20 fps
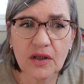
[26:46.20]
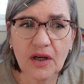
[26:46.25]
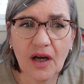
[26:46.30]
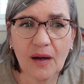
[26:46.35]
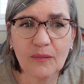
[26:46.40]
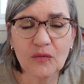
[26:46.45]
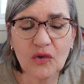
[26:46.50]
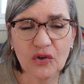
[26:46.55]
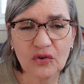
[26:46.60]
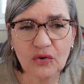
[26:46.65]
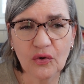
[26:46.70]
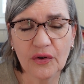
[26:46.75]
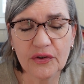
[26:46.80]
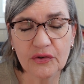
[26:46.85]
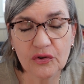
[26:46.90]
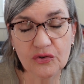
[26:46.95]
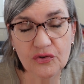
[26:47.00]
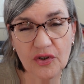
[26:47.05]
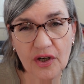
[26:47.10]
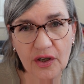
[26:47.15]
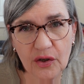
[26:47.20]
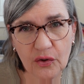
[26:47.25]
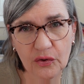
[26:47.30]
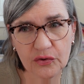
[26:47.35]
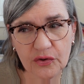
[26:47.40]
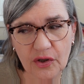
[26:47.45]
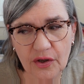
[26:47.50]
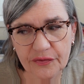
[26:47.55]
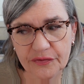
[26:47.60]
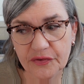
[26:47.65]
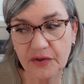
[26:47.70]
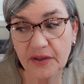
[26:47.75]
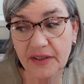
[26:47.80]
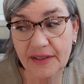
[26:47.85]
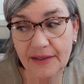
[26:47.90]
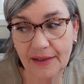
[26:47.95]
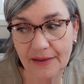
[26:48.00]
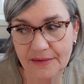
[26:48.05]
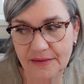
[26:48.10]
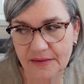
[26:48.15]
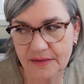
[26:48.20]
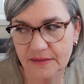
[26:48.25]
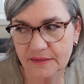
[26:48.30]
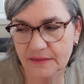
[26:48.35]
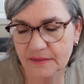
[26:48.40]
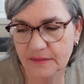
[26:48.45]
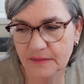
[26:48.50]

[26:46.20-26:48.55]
I'm not going to try long draft yet,